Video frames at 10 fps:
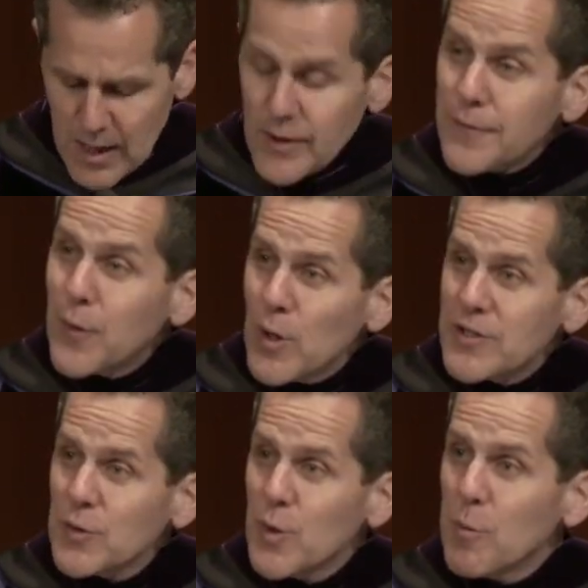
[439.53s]
The
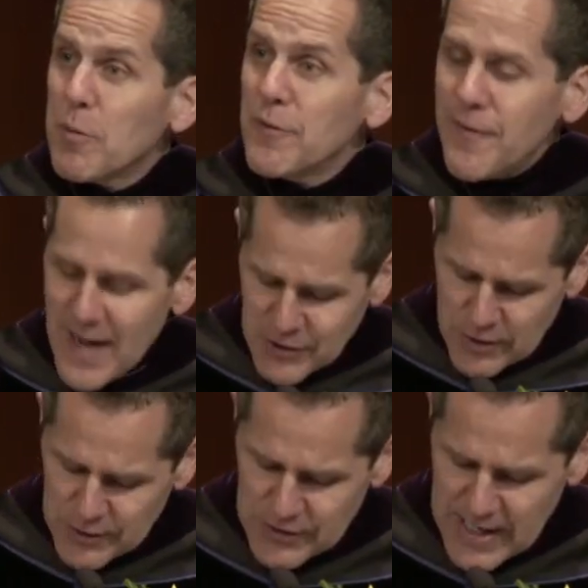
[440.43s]
Ford School
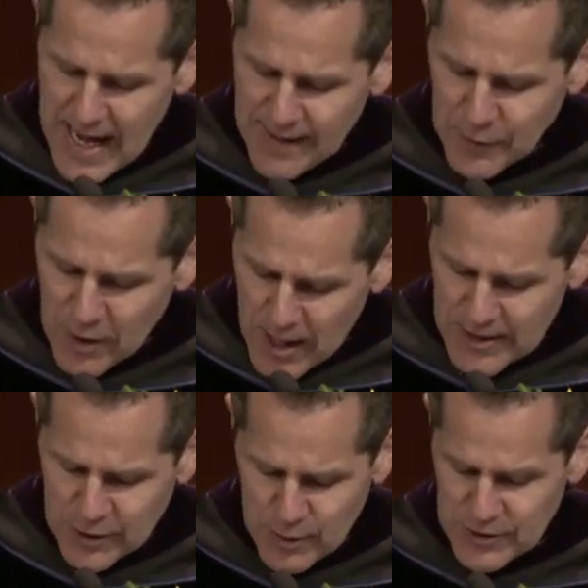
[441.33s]
professional staff are
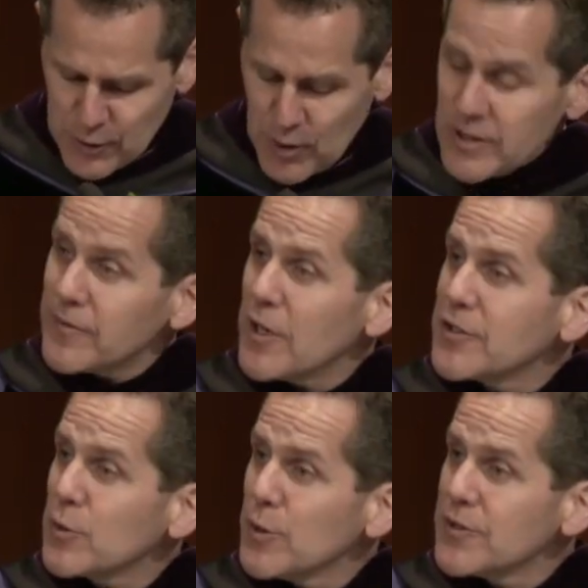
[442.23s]
also a source of our
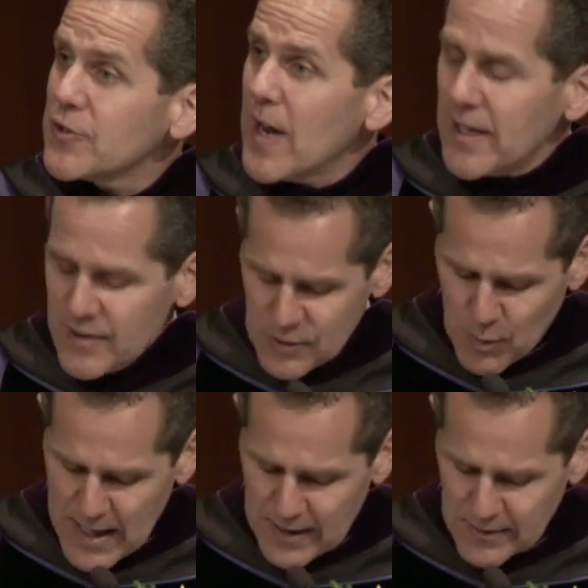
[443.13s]
school's strength as
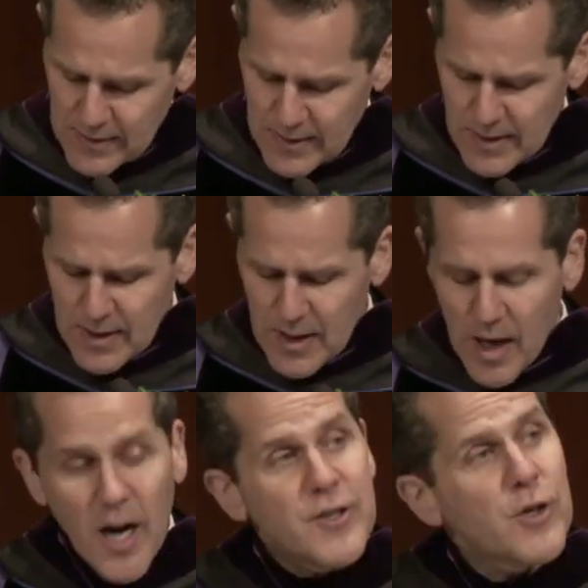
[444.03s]
well.
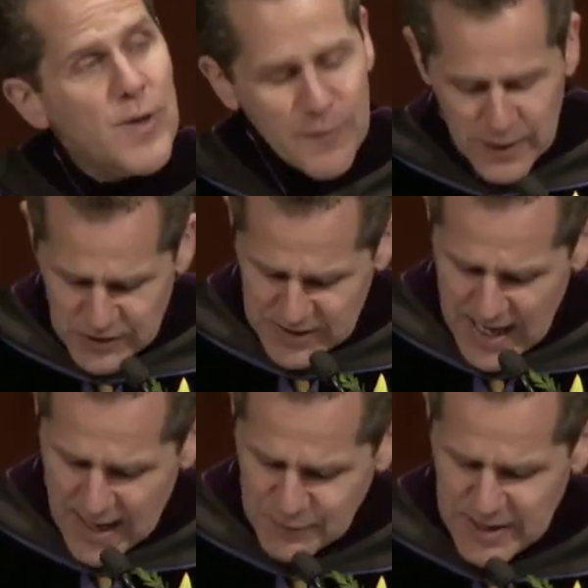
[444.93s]
Our terrific
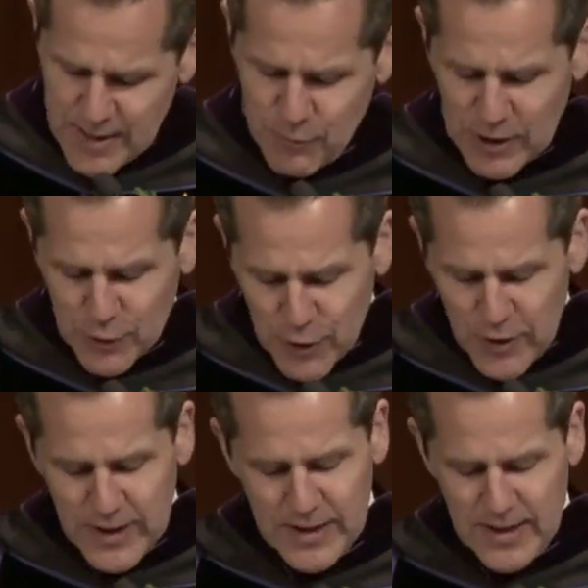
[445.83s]
staff team
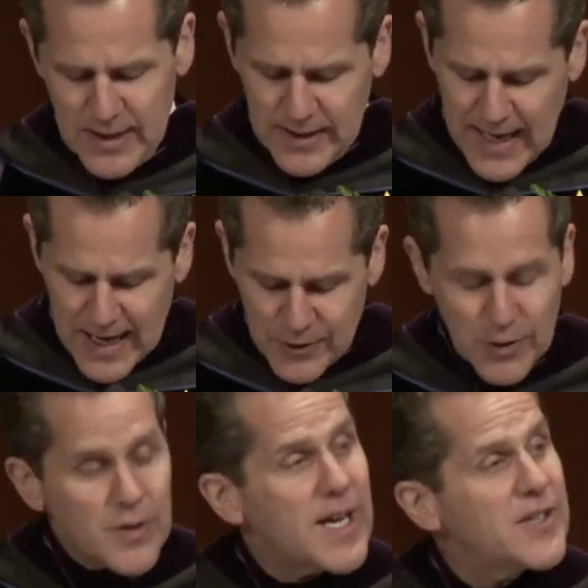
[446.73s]
recruited,
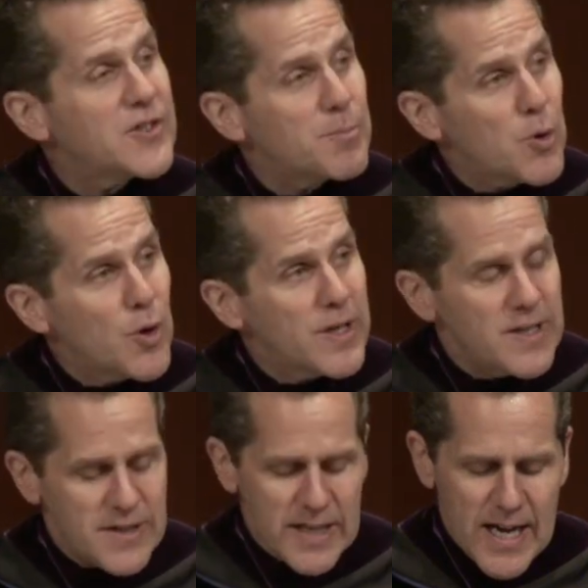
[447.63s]
counseled, and
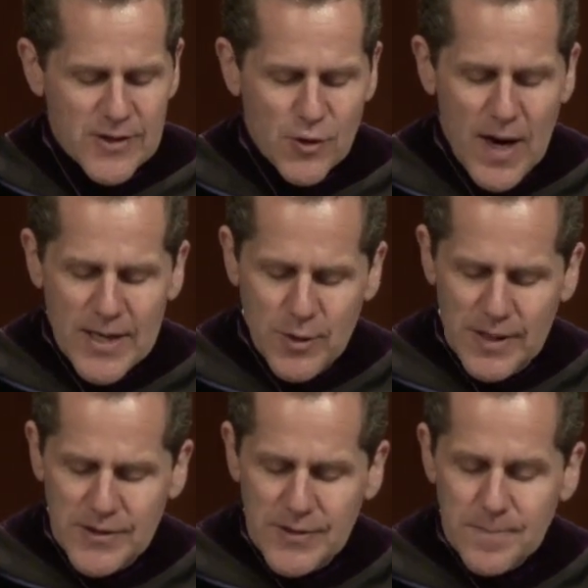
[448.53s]
supported today's
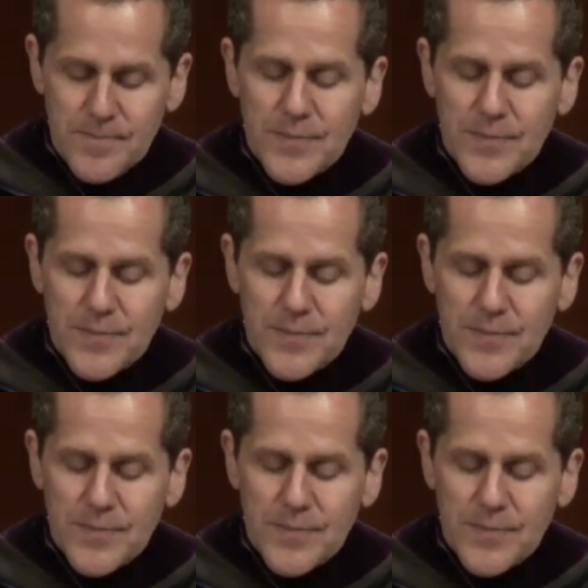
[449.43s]
graduates.